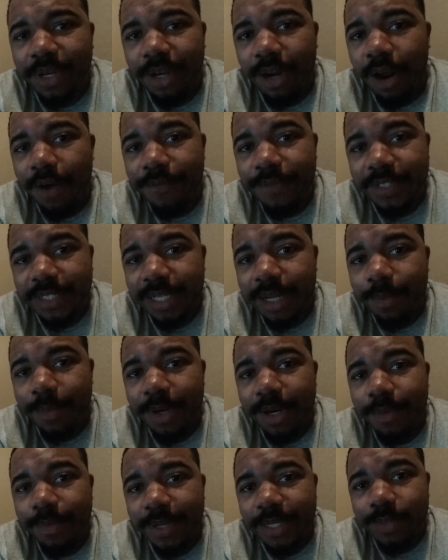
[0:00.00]
the Dolphins
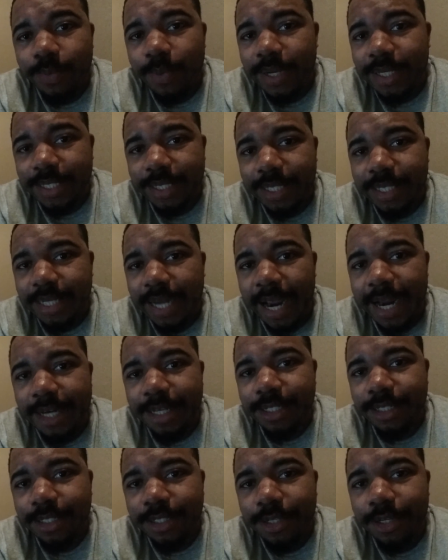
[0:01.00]
coming up as well as the
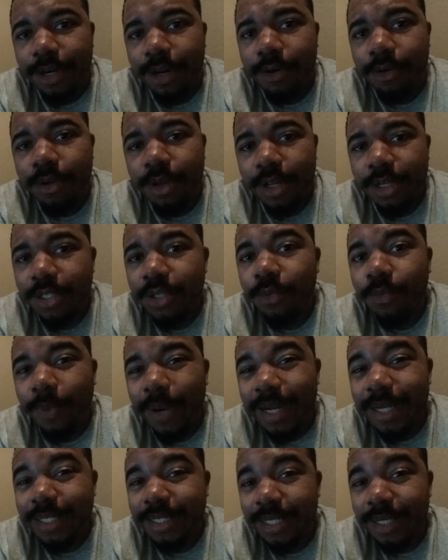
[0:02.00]
Titans. Two
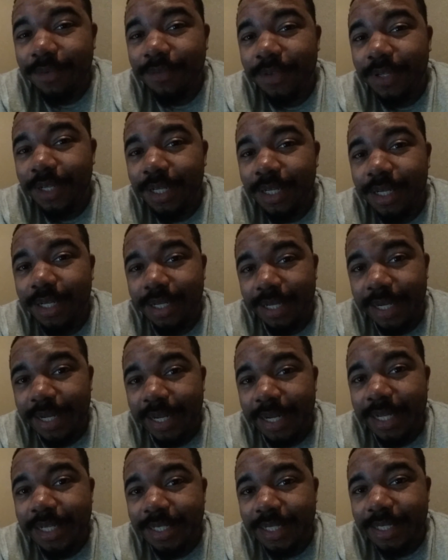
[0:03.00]
relatively
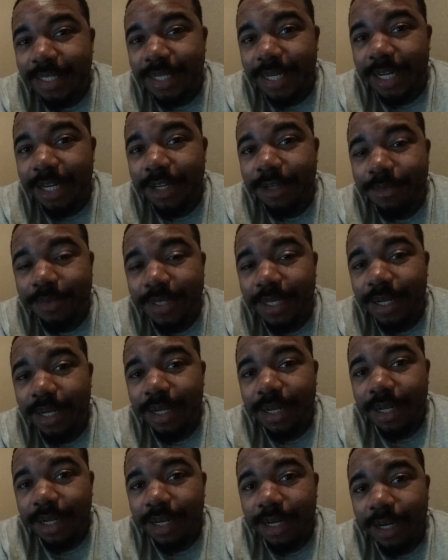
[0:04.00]
easy teams
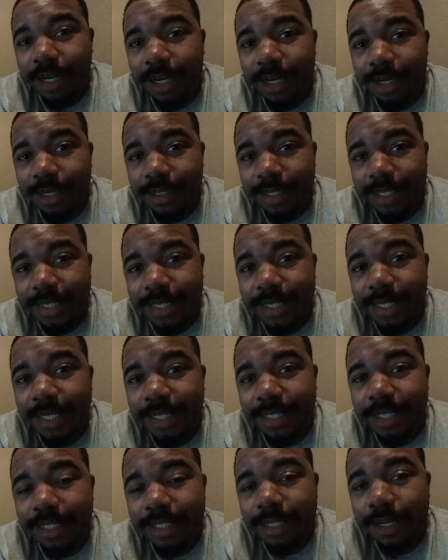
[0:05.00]
this
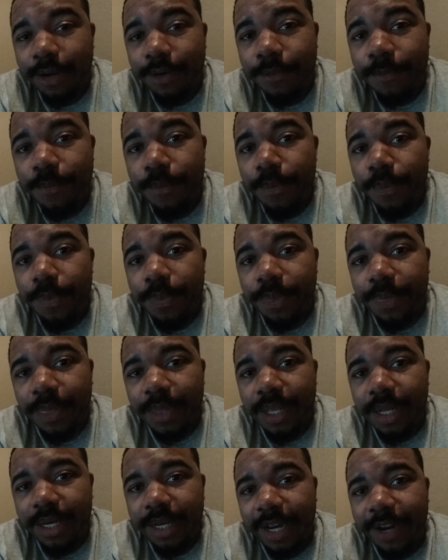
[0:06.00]
season, so
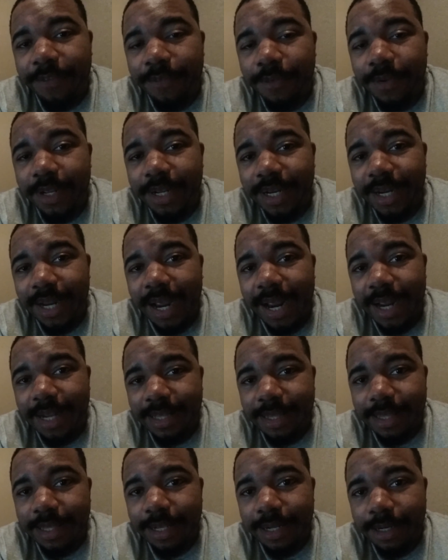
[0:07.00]
definitely I
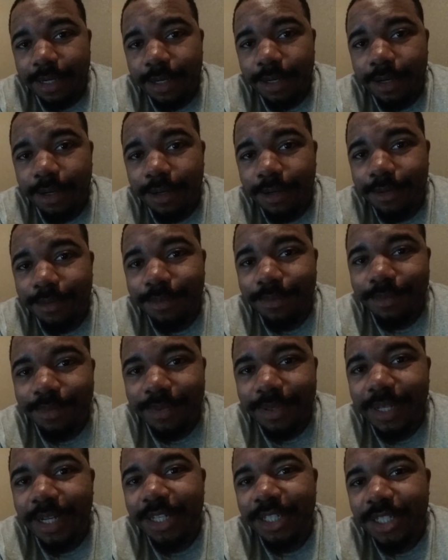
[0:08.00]
think
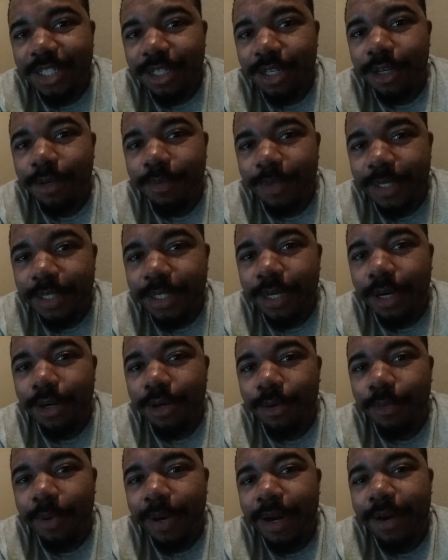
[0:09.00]
things should be
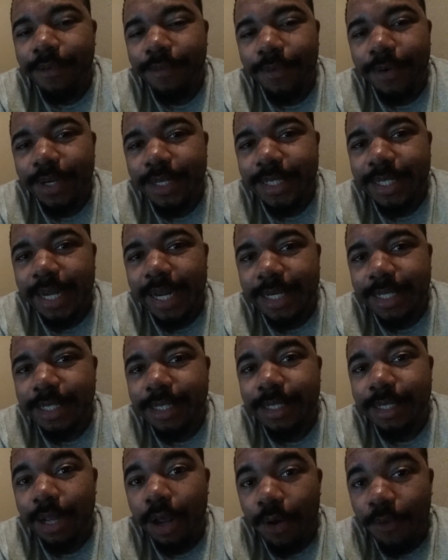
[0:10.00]
turning around for the
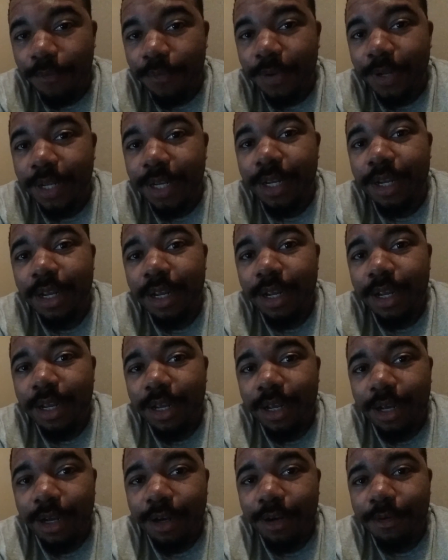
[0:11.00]
Texans, hopefully,
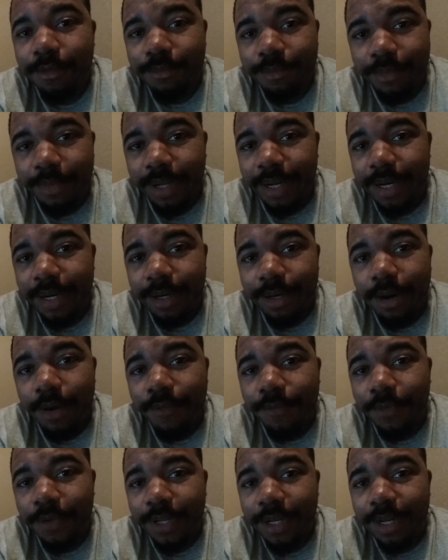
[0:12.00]
and
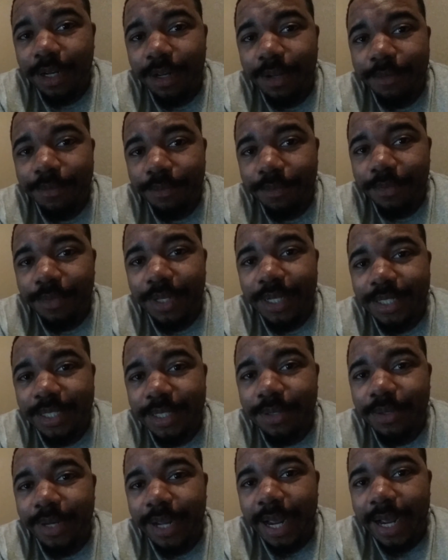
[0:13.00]
hopefully these
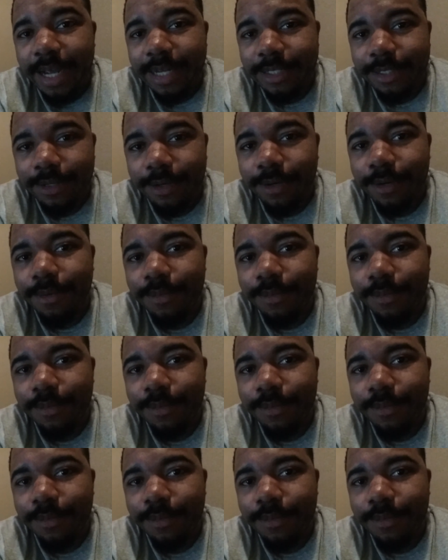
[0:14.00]
two guys